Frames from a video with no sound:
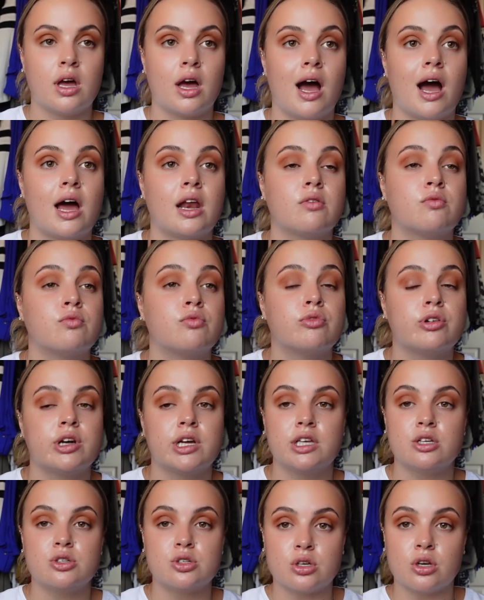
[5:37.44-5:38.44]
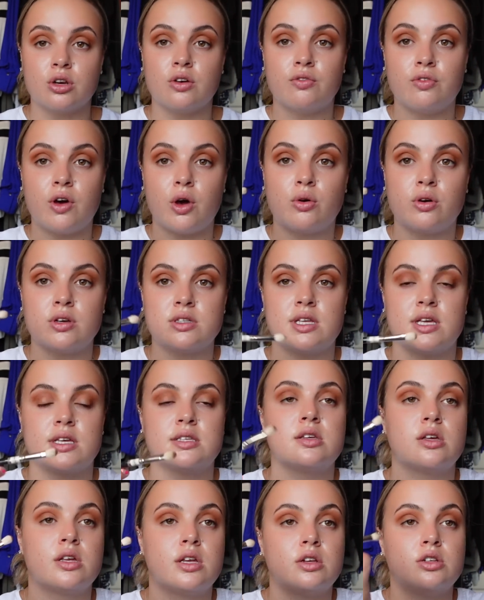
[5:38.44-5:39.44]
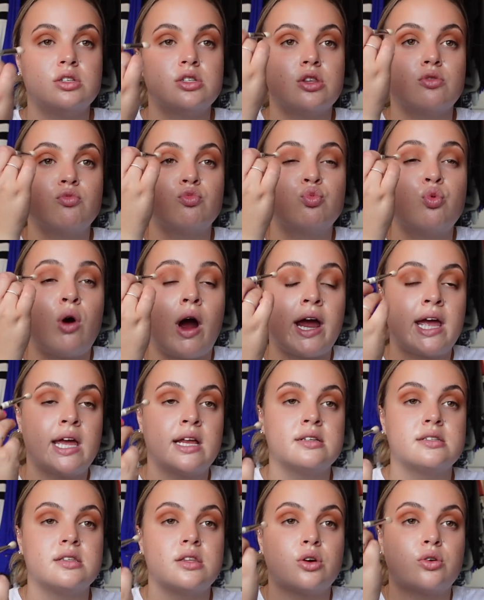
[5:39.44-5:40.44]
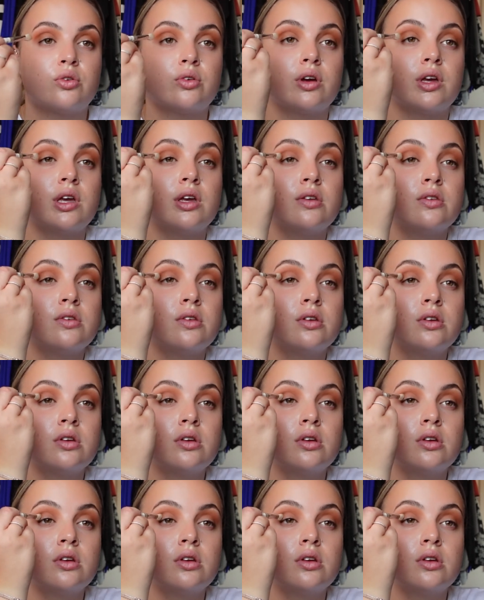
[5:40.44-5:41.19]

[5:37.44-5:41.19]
And I'm really just going to focus this right into the crease.